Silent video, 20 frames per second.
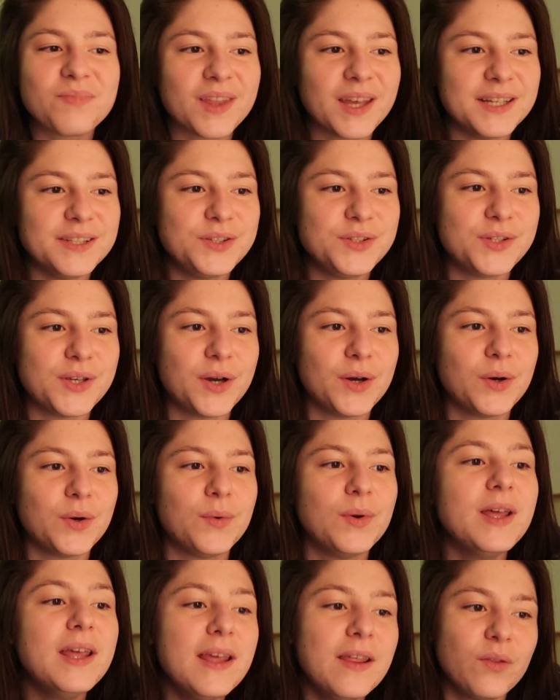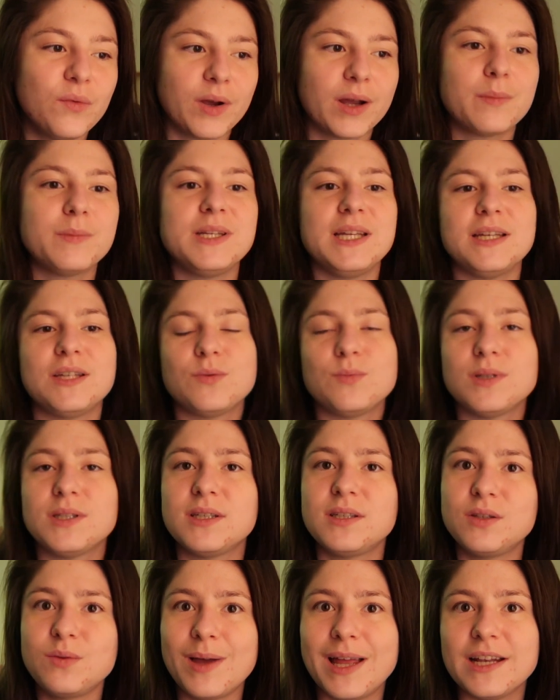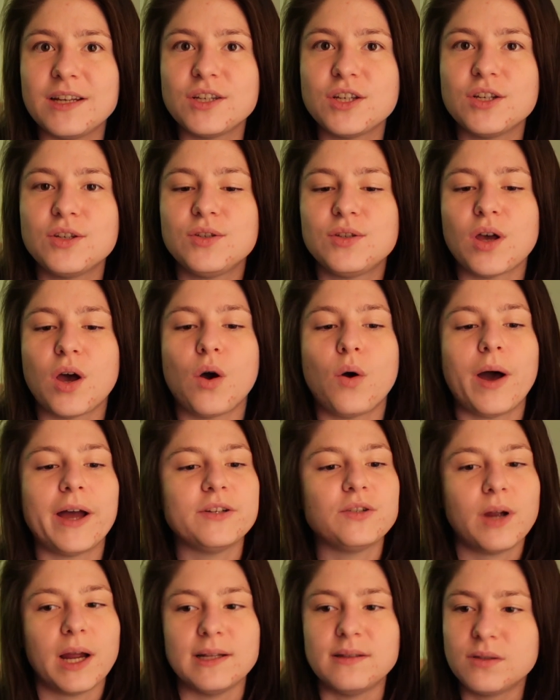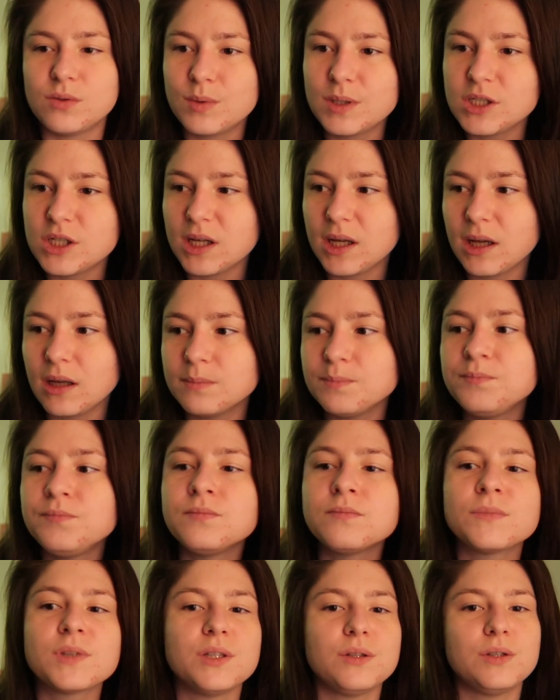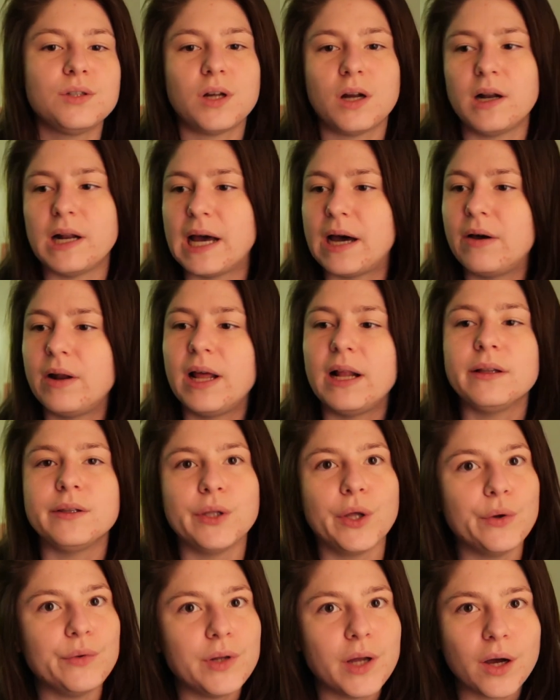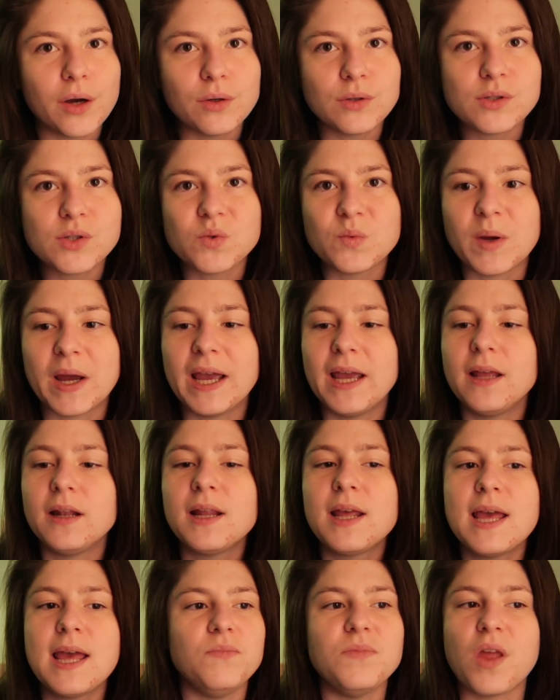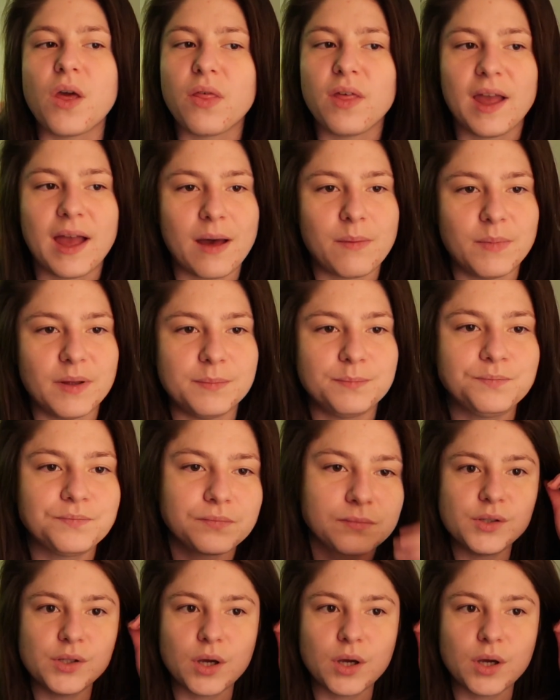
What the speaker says: And so the recommendation was to switch. So I tried switching, started out at a low dose, right? Nothing happened.